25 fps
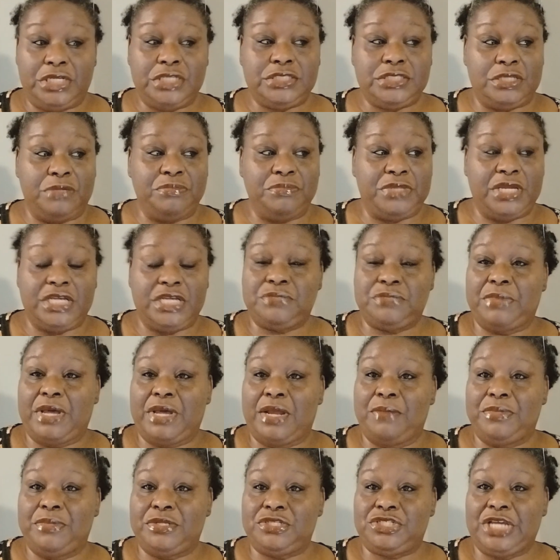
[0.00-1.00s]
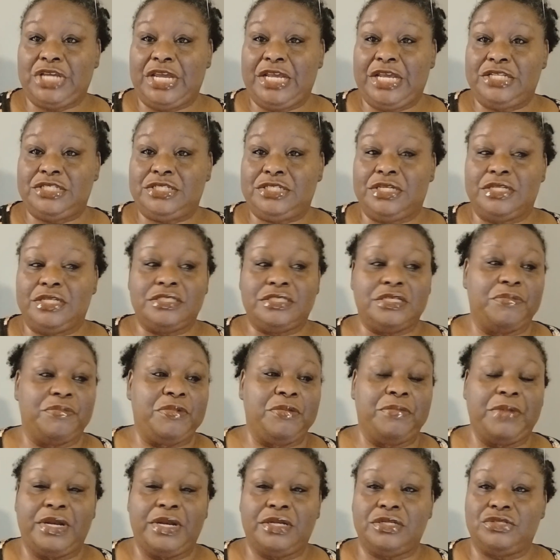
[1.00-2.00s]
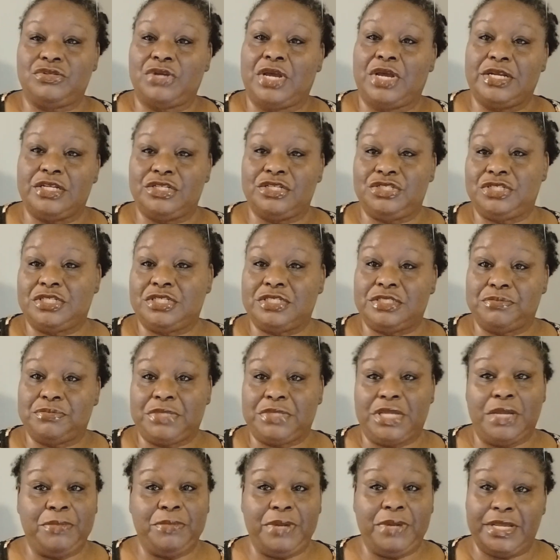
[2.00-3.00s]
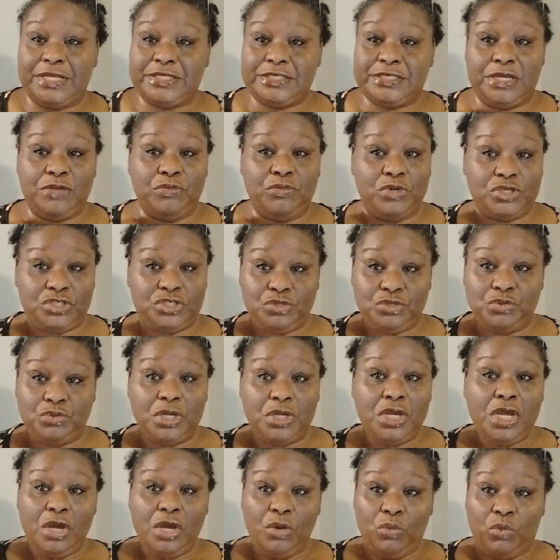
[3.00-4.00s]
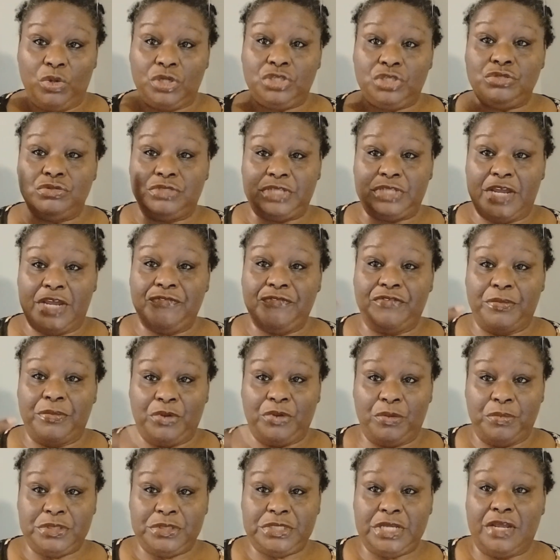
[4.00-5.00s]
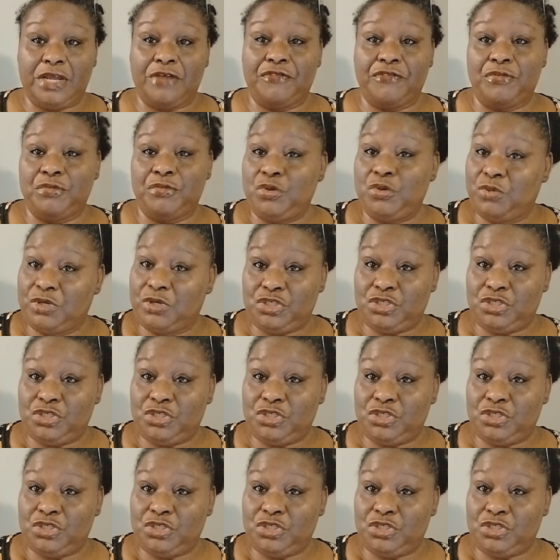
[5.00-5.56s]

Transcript: Yes, some things might have been changed in it. Some people might have tried to adjust some things. But like I said, what you take from it is going to be taken from you.